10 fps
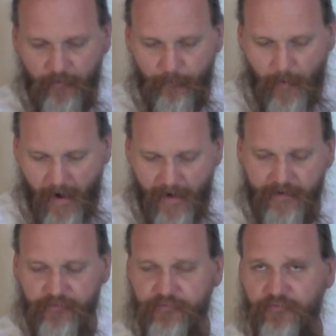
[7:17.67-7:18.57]

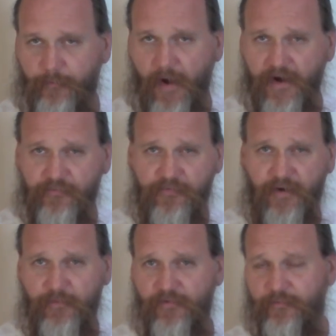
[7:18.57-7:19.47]
Pines, the pine
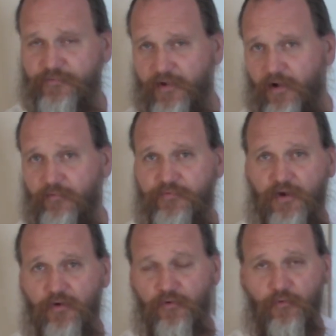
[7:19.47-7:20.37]
family themselves,
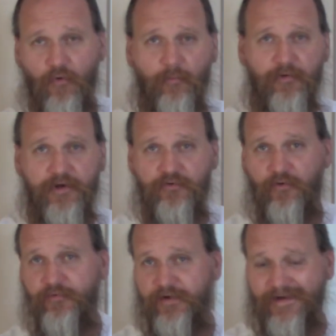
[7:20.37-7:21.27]
normally
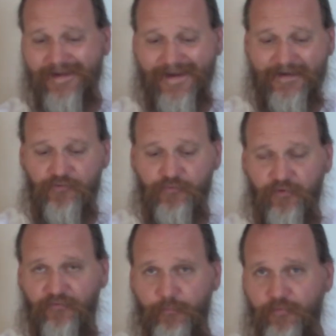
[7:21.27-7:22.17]
don't need any
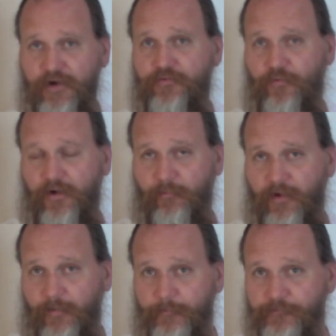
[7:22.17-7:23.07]
sort of
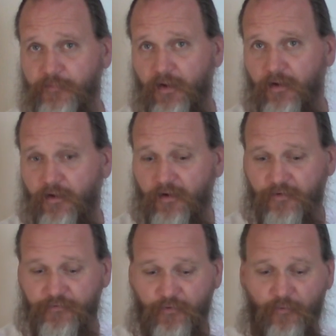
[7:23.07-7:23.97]
pre-treatment.
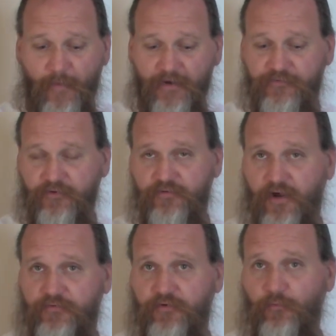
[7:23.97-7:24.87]
So my
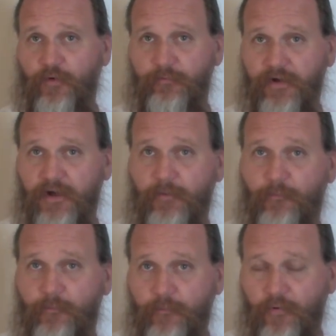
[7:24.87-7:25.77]
suggestion would
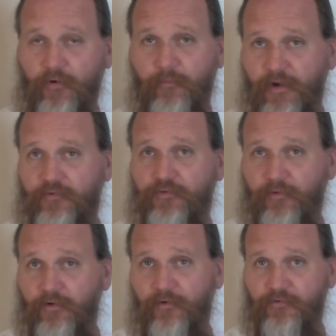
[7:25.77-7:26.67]
be put them into
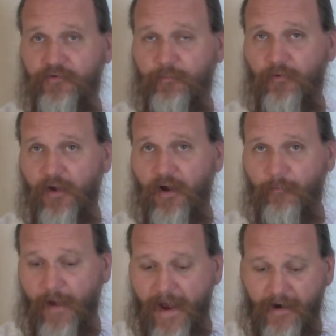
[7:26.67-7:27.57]
a little
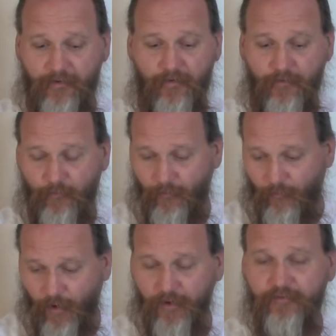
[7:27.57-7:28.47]
Ziploc bag,
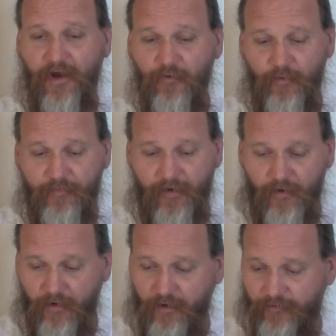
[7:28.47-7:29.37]
mark down what
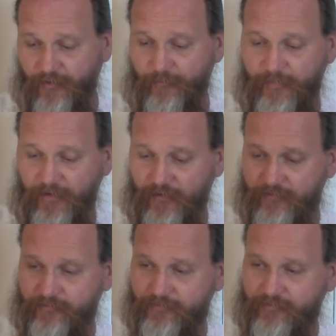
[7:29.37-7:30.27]
they are. Don't be
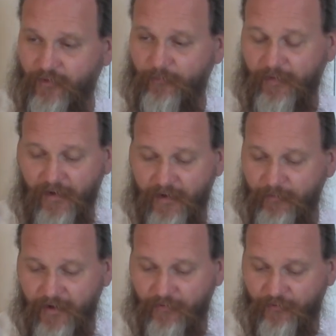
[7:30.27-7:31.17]
like
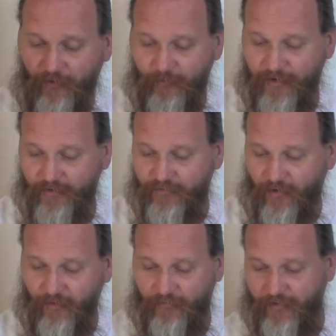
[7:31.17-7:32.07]
me, throw them in a
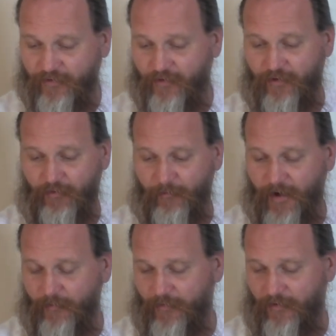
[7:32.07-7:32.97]
jar, think you're gonna
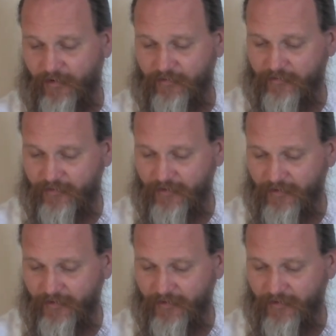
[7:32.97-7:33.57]
remember, and